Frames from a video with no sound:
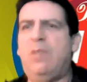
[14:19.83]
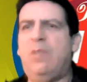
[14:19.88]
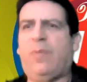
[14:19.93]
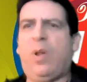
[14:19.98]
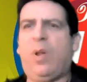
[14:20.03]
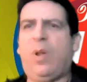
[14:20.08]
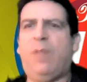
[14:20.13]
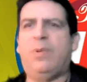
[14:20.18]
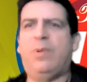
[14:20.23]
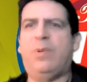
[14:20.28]

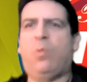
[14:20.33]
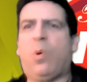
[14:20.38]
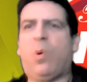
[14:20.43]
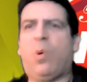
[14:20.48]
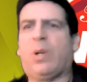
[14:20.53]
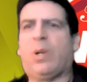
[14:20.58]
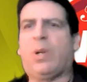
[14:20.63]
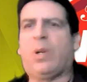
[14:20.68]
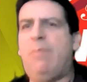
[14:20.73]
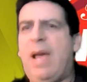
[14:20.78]
evolve and
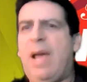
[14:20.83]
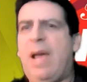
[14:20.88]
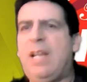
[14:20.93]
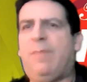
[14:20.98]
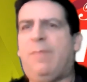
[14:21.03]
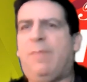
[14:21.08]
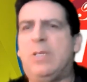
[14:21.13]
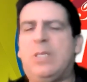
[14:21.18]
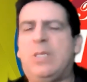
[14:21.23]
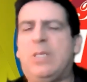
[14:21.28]
work and
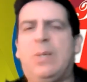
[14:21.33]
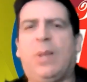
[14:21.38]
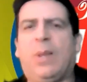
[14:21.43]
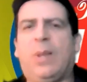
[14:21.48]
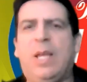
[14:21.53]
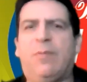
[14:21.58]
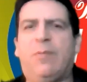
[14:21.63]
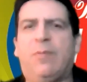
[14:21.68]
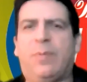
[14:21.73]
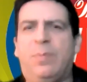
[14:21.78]
manifest in your
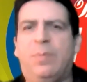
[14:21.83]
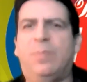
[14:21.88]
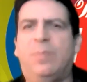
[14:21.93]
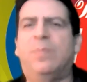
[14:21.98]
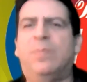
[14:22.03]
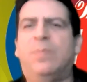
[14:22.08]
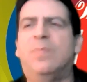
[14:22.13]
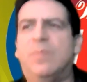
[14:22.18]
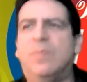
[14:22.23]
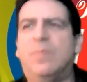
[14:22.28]
life.
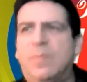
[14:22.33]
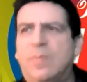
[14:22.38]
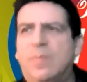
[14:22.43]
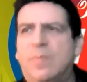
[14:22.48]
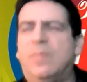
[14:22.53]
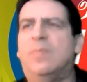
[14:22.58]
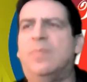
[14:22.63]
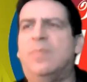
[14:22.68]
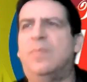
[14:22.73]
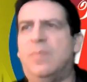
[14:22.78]

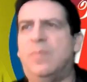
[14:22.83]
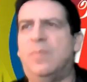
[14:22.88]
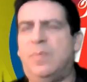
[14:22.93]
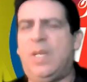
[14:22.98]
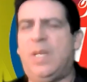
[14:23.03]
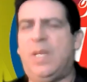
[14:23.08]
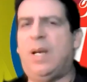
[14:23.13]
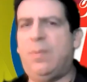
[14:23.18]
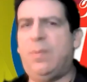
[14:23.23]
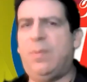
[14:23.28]

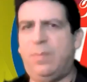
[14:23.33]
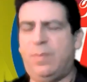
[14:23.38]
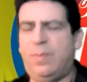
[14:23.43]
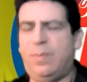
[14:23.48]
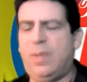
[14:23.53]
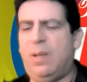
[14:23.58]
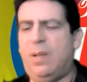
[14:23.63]
Now,